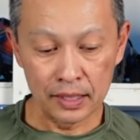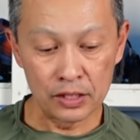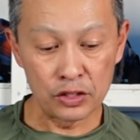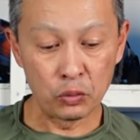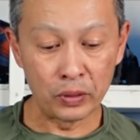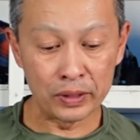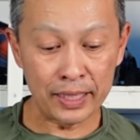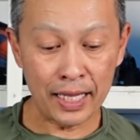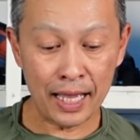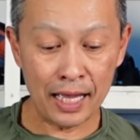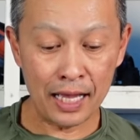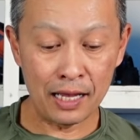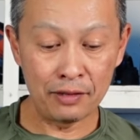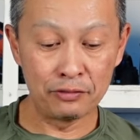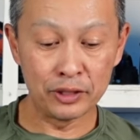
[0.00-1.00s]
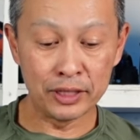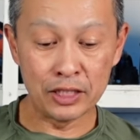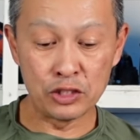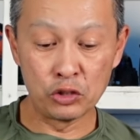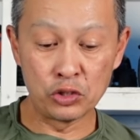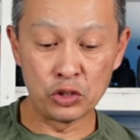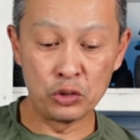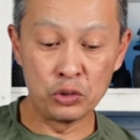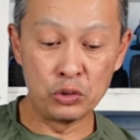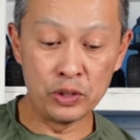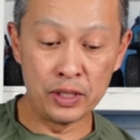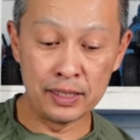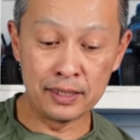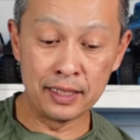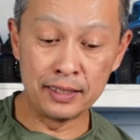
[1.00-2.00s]
So what they chose to do
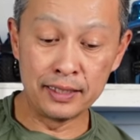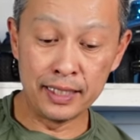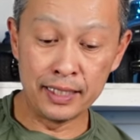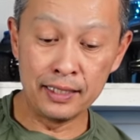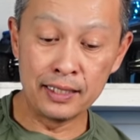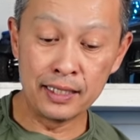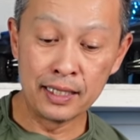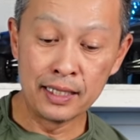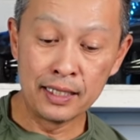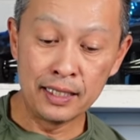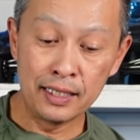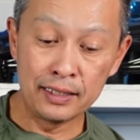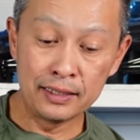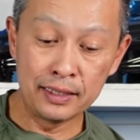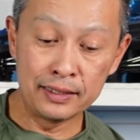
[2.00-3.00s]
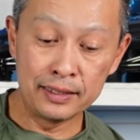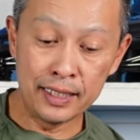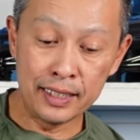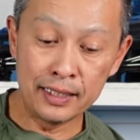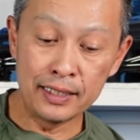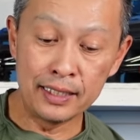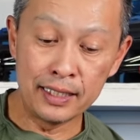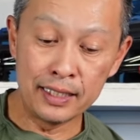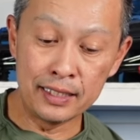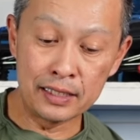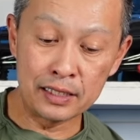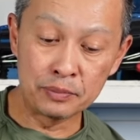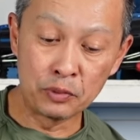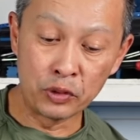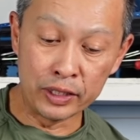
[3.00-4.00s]
is the Dig. And the Dig
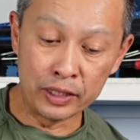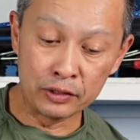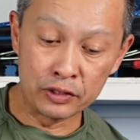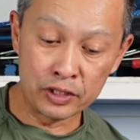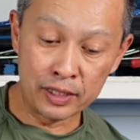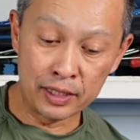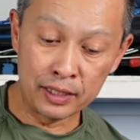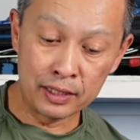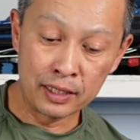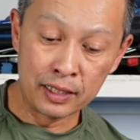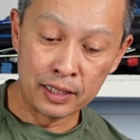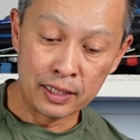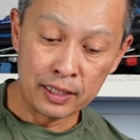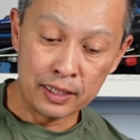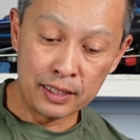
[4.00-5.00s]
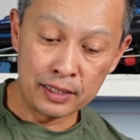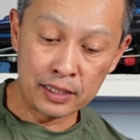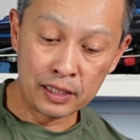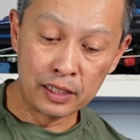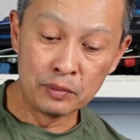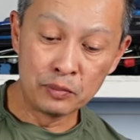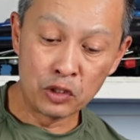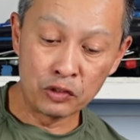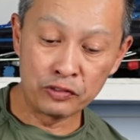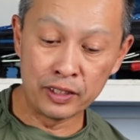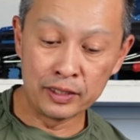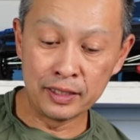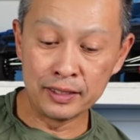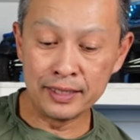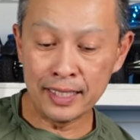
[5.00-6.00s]
is more interesting. It's a little more
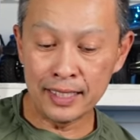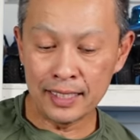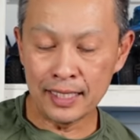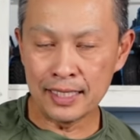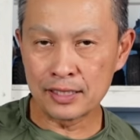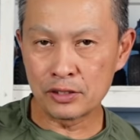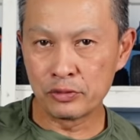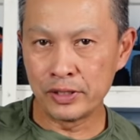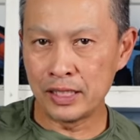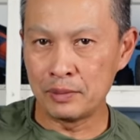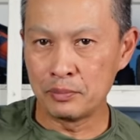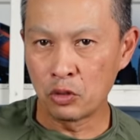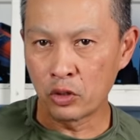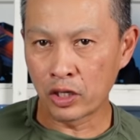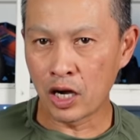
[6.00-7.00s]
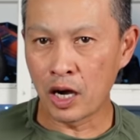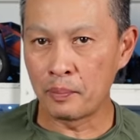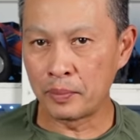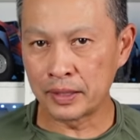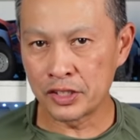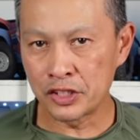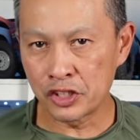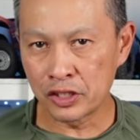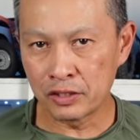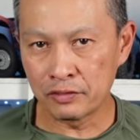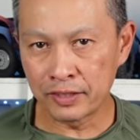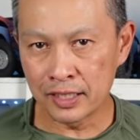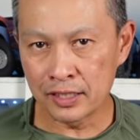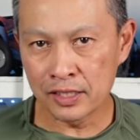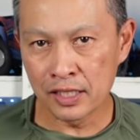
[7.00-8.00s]
fun. The Dig is really more a competition
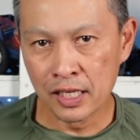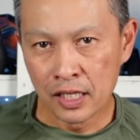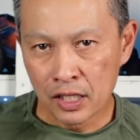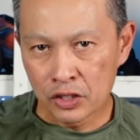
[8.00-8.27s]
device.